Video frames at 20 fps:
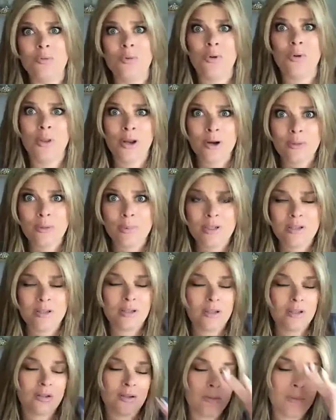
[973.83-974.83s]
for their
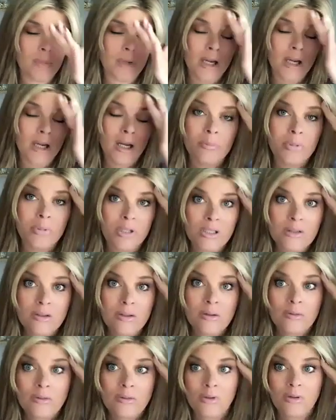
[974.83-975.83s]
business. Oh my God, please
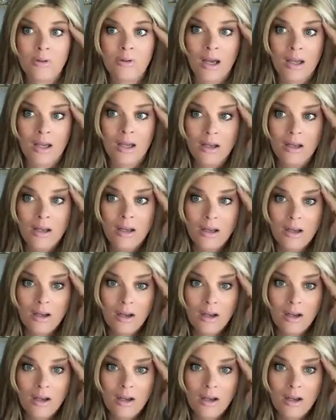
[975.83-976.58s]
don't do that.